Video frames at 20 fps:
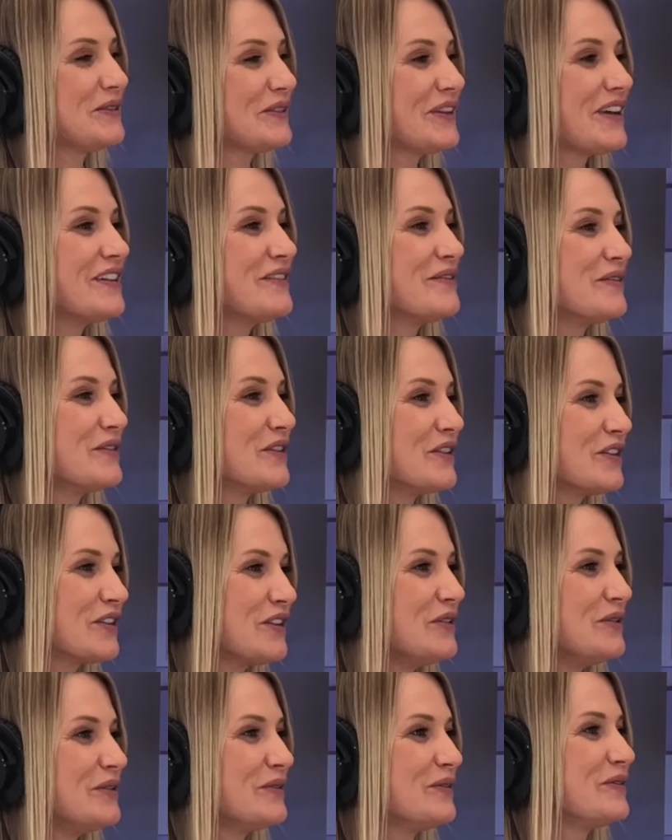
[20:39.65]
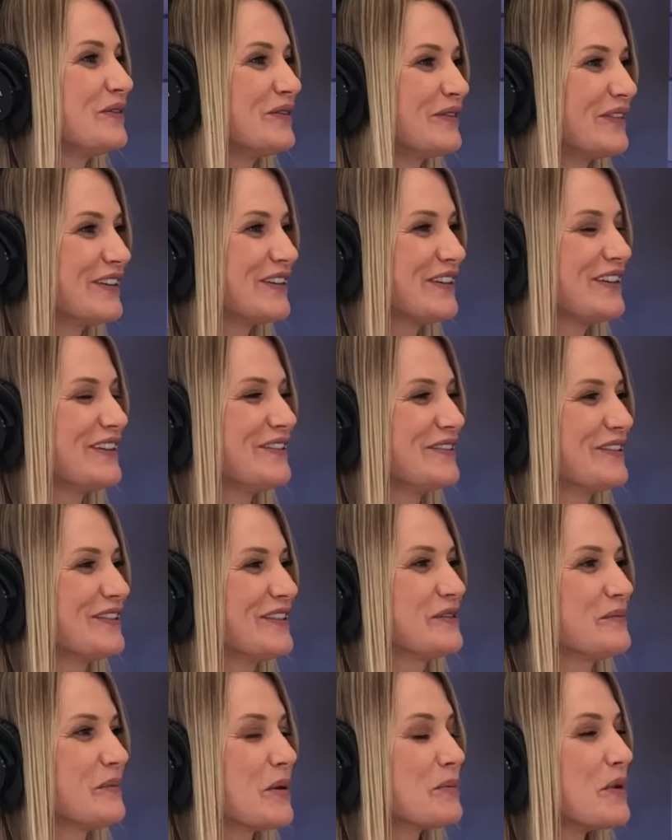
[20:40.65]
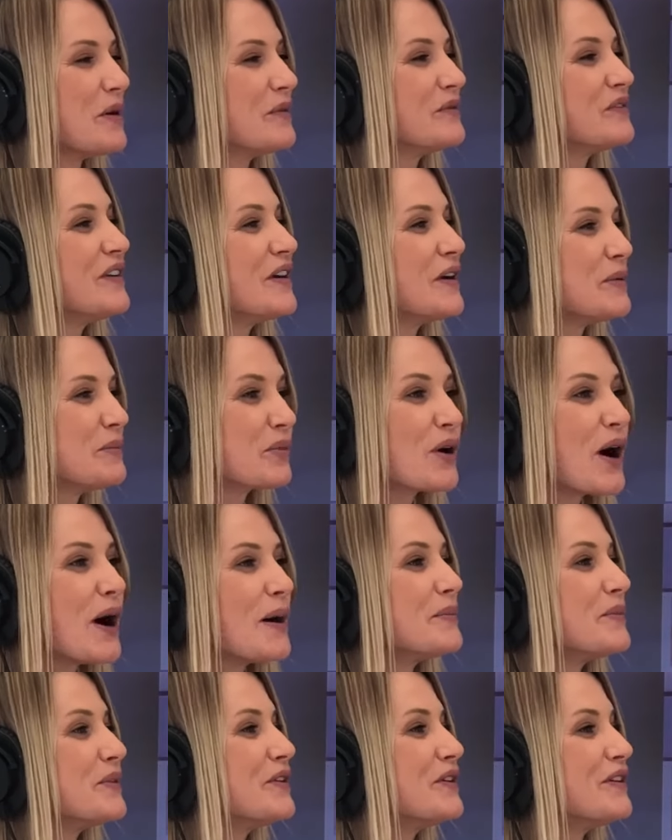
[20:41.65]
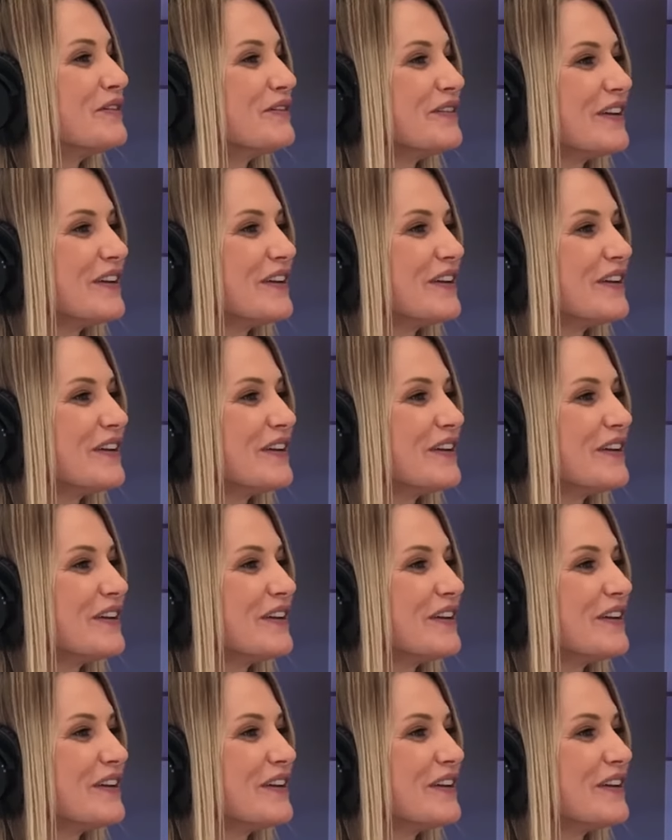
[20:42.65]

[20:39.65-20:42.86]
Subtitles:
kind of, we're cute because my mom's very proper,